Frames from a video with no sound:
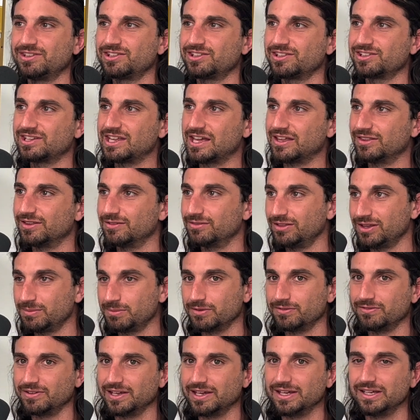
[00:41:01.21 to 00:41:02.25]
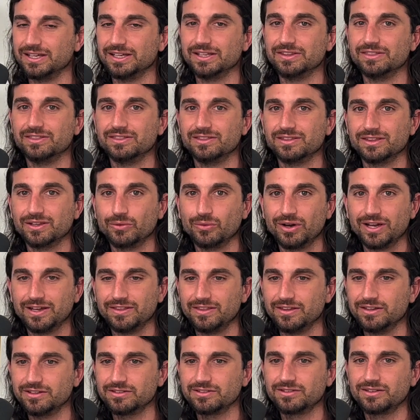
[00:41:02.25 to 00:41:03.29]
this is the end of the Leap of Fate in the way it
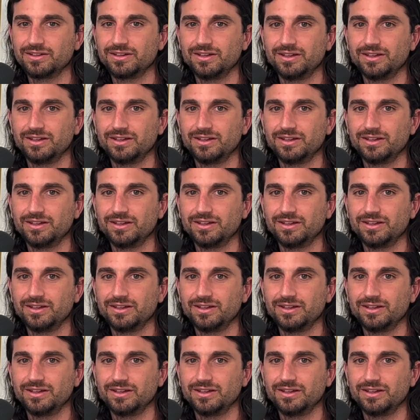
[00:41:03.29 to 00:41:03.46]
is,